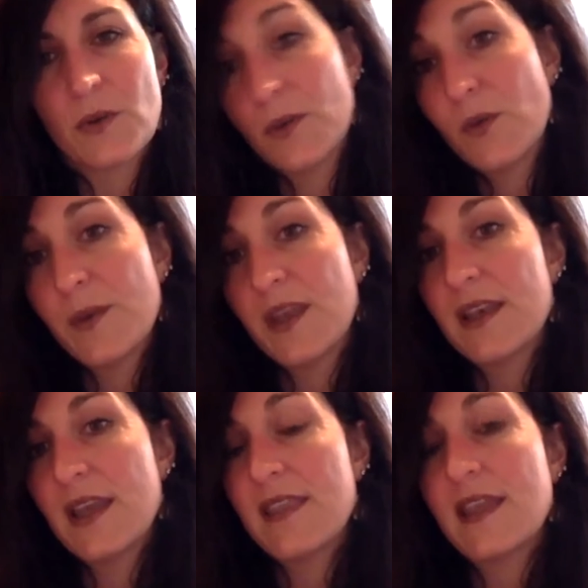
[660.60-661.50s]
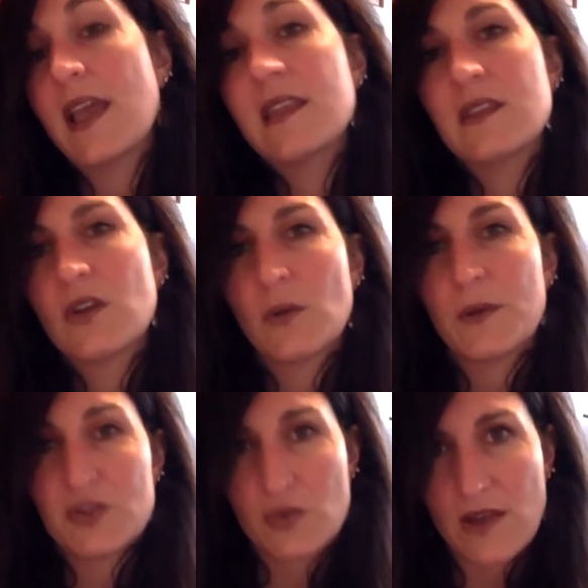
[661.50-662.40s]
woman and the urban
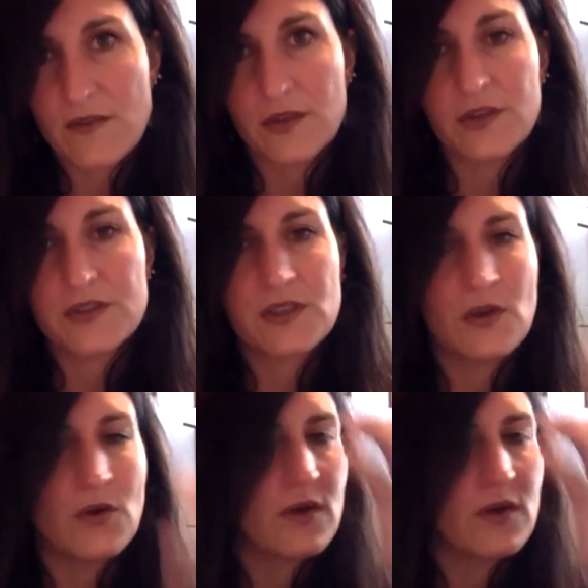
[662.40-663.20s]
traveler. So